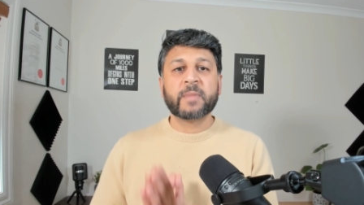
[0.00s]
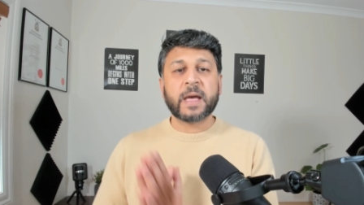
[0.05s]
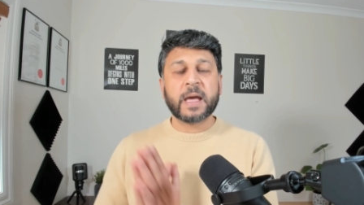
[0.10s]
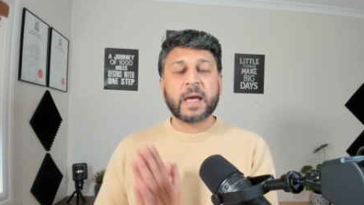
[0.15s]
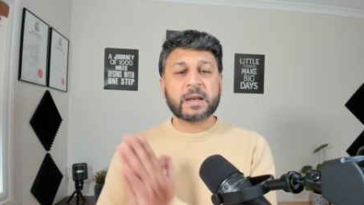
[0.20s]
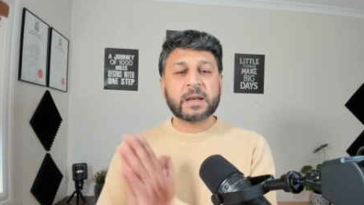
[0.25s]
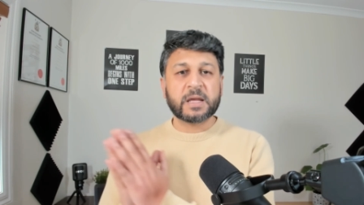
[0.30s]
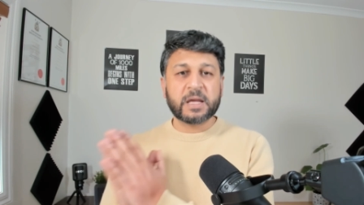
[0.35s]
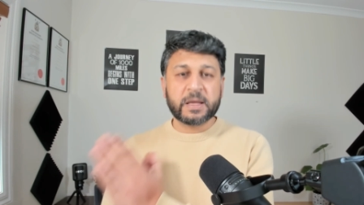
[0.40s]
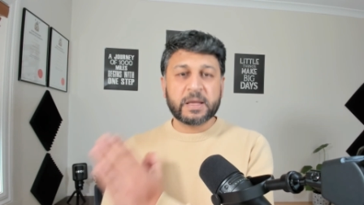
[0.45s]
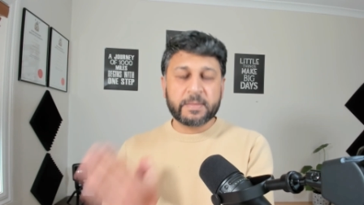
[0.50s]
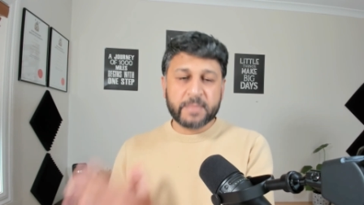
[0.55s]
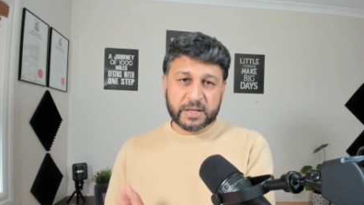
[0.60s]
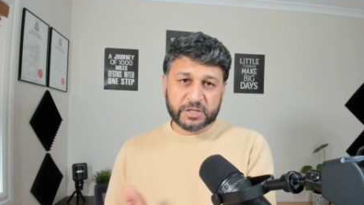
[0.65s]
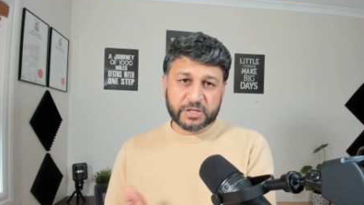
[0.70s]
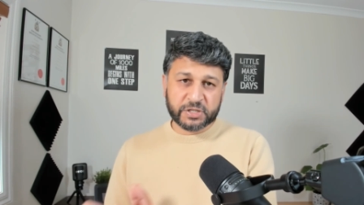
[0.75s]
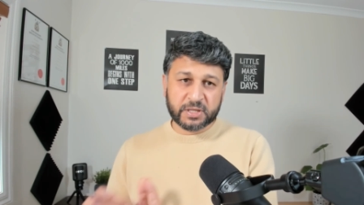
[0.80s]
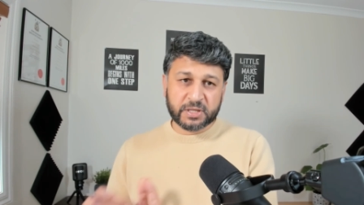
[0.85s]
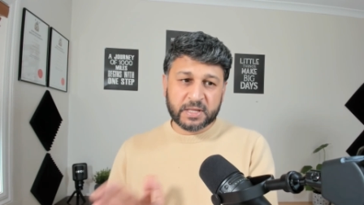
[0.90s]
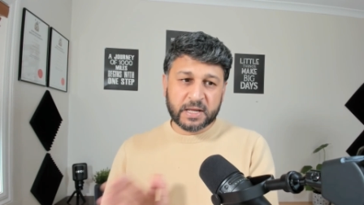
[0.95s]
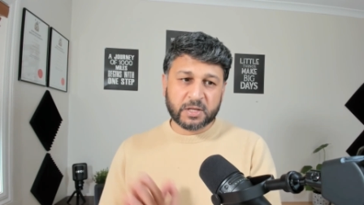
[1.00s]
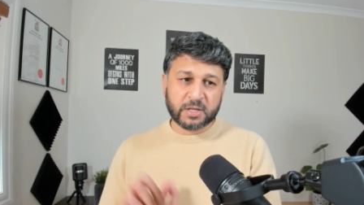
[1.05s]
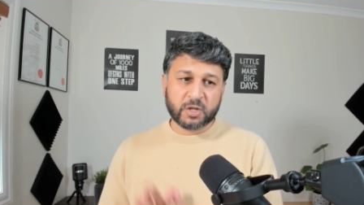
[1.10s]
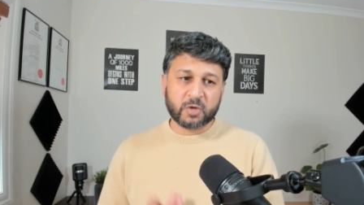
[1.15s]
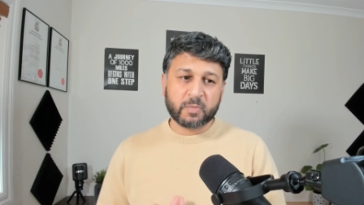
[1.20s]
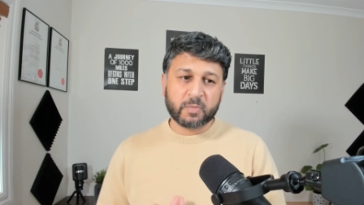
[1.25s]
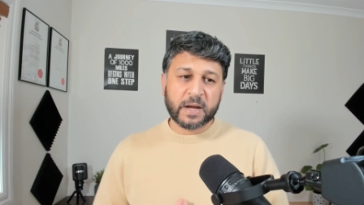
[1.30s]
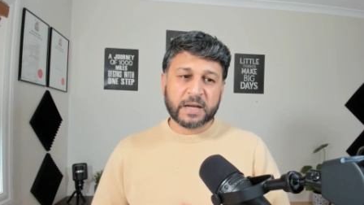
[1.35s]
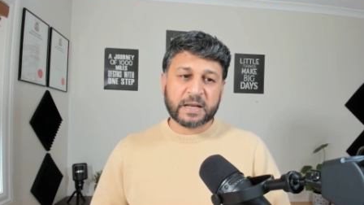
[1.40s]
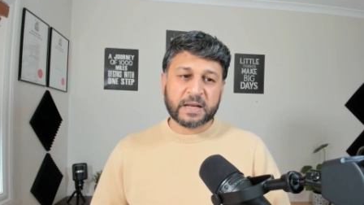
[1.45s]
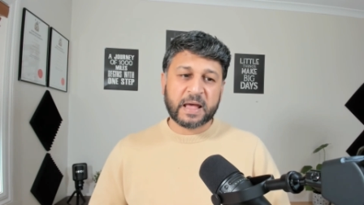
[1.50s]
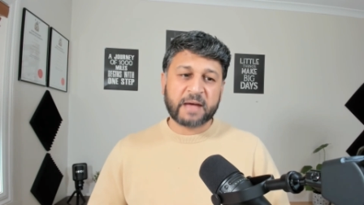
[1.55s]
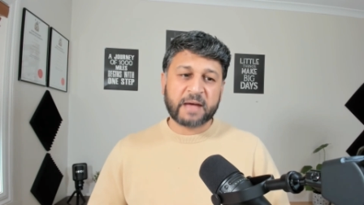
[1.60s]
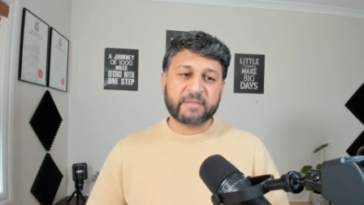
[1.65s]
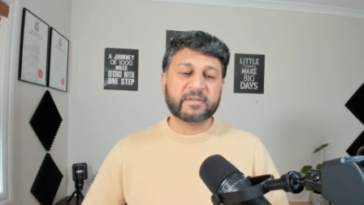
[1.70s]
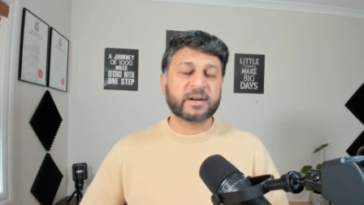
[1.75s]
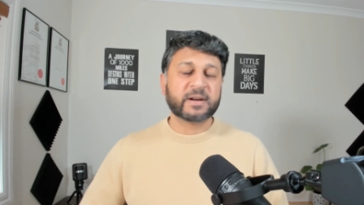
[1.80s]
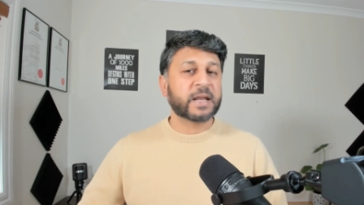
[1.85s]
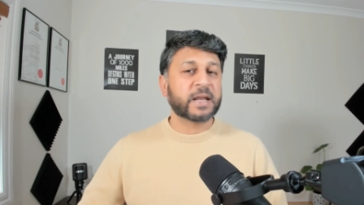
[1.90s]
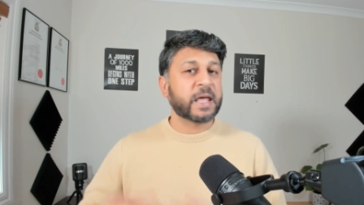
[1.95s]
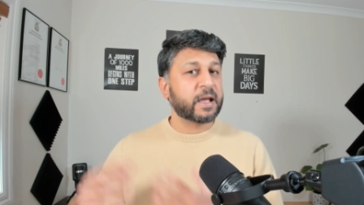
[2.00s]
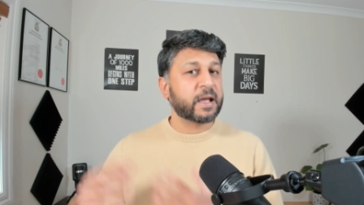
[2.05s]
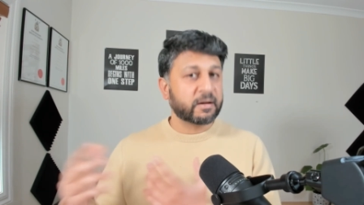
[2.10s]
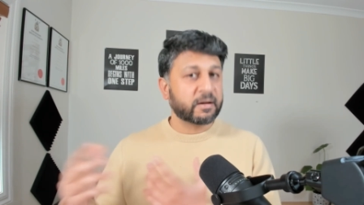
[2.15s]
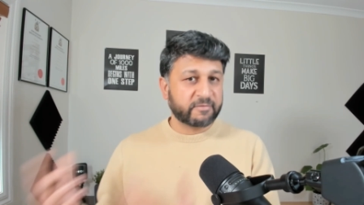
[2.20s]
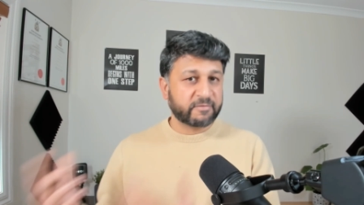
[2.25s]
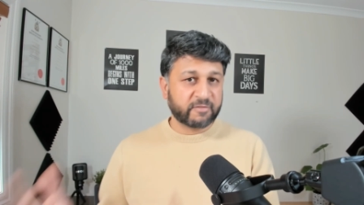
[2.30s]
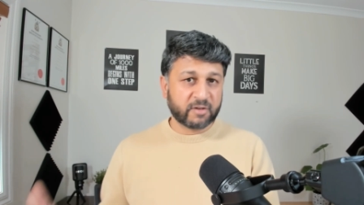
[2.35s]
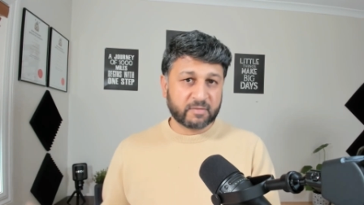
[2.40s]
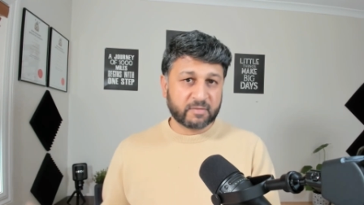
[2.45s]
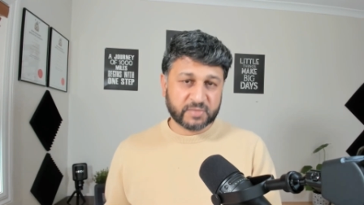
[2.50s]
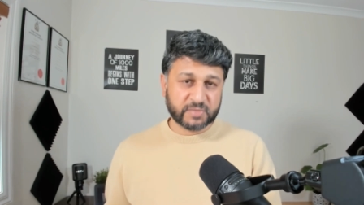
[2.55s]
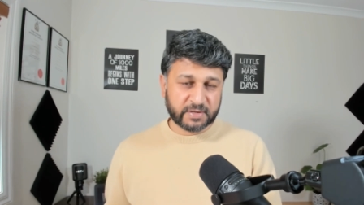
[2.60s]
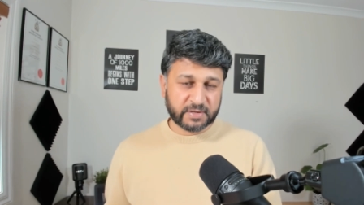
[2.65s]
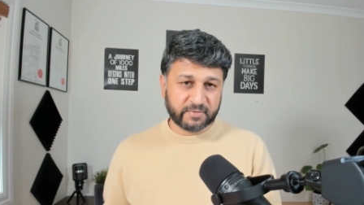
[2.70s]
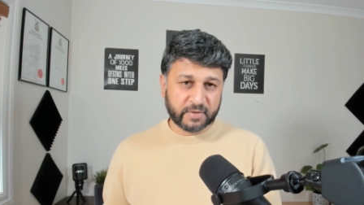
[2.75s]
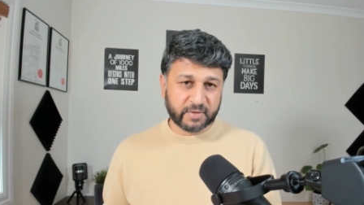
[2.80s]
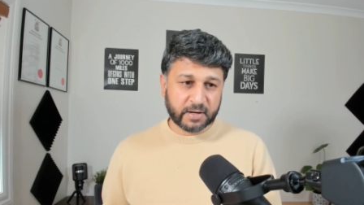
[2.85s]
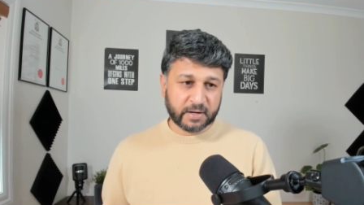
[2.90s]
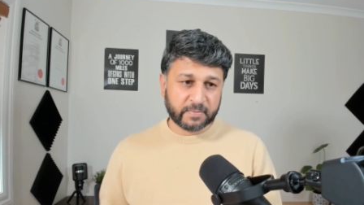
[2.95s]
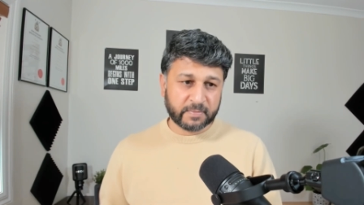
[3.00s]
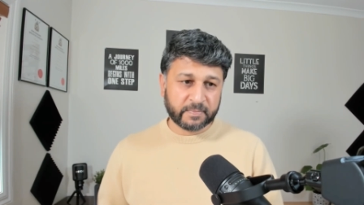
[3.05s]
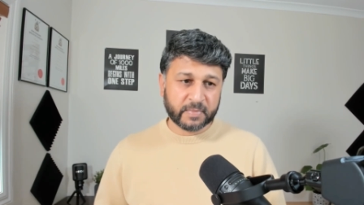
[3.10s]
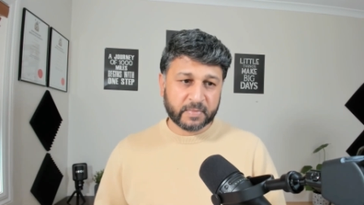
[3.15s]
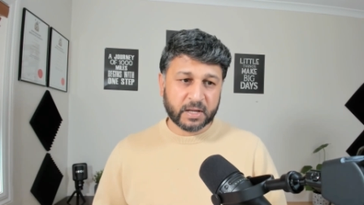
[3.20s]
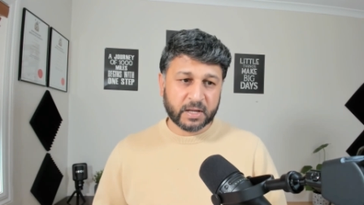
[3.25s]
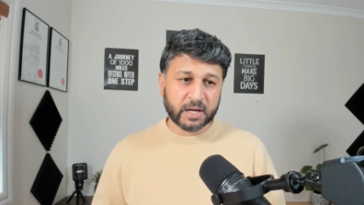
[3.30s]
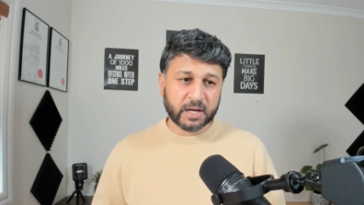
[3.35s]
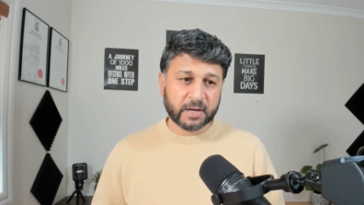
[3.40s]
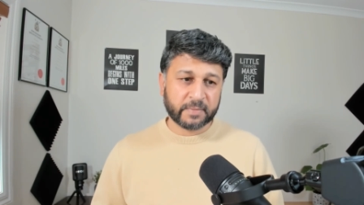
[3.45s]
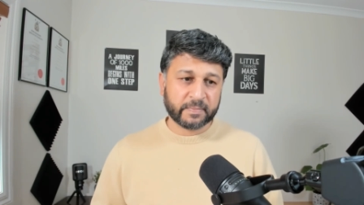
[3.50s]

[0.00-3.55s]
an image that you might have taken from somewhere Right. right